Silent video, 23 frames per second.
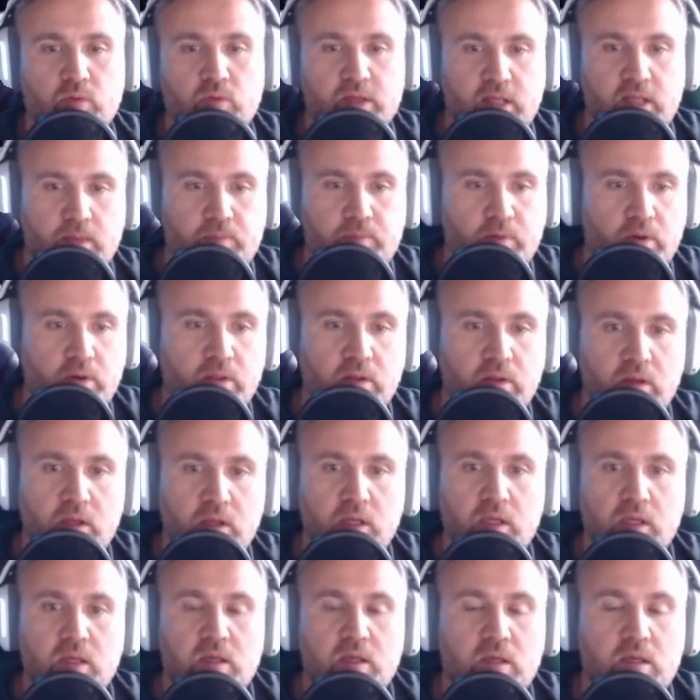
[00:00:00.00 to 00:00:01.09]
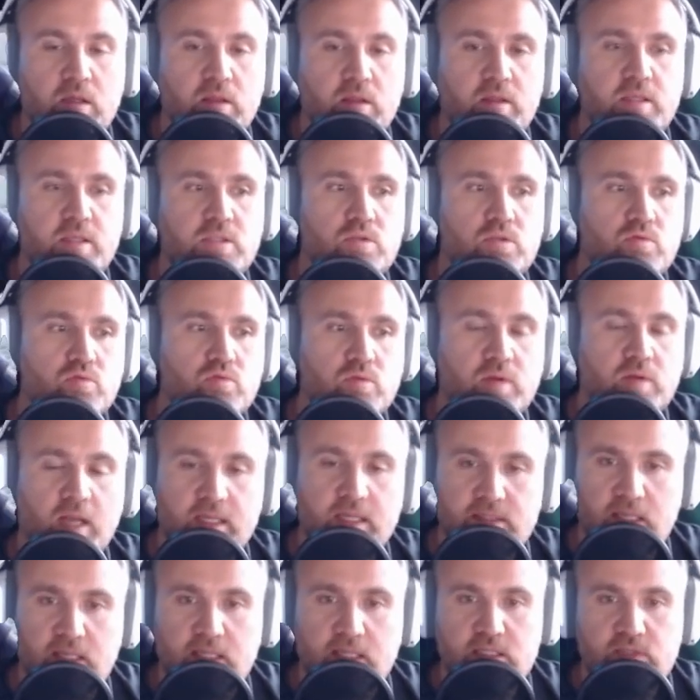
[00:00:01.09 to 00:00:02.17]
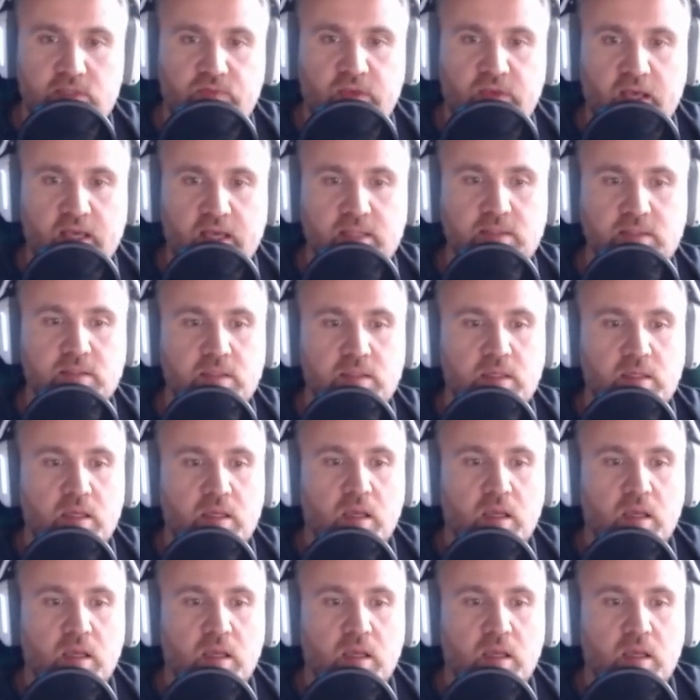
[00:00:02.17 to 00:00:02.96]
What happened in these 2 last SVS?